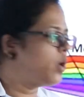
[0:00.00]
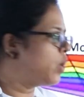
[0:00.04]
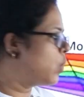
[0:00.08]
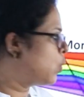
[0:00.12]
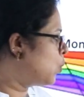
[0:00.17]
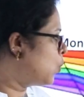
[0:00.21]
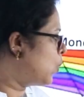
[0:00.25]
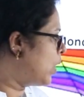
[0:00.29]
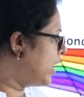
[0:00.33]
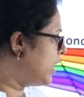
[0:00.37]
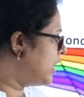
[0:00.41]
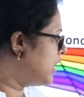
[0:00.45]

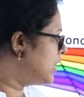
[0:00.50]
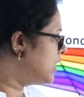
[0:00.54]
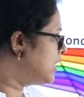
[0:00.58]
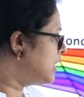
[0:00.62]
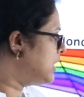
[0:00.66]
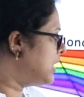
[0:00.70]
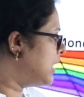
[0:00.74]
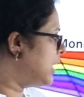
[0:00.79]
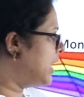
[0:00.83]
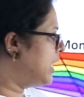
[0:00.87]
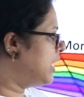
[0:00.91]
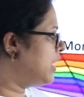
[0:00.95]
Violet,
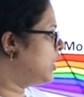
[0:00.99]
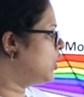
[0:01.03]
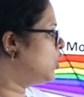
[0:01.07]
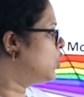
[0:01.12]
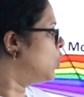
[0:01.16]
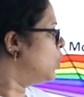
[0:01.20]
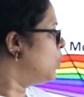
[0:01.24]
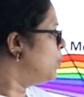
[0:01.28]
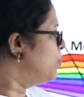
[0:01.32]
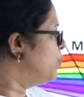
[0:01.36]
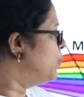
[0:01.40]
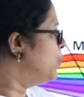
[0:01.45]

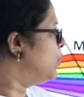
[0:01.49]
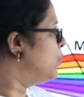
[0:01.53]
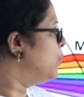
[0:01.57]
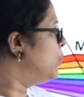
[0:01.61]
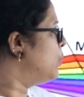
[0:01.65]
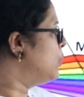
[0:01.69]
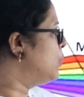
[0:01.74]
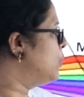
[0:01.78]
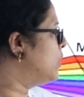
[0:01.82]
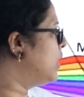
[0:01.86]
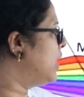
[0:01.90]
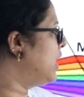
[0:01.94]
indigo,
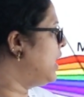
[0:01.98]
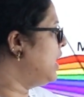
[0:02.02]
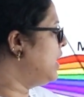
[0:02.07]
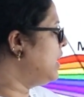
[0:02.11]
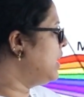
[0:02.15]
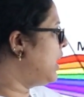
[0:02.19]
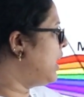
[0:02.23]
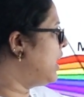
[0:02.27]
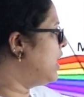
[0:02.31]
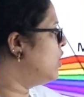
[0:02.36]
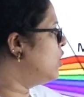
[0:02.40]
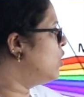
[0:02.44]
blue,
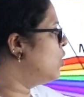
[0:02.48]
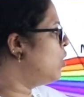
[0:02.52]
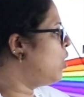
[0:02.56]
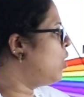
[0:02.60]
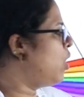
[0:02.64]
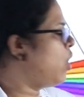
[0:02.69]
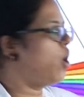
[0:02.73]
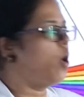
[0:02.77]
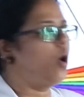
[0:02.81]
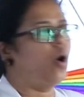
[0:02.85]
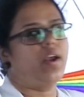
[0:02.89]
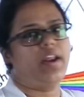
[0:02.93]
green, yellow,
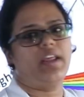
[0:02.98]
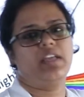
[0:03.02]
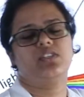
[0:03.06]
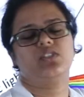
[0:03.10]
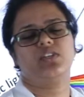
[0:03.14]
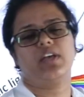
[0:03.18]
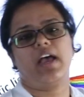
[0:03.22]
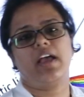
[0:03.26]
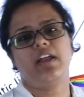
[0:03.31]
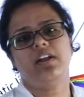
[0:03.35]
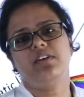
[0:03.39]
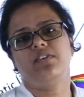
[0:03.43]
orange
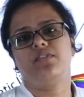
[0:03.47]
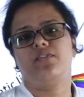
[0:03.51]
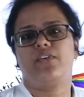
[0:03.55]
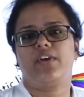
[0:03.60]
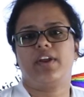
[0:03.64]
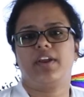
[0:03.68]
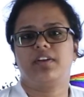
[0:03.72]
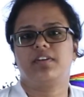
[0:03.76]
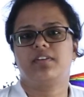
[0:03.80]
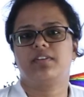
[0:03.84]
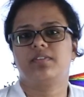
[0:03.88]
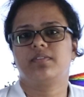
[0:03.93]
and
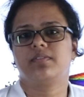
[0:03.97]
red.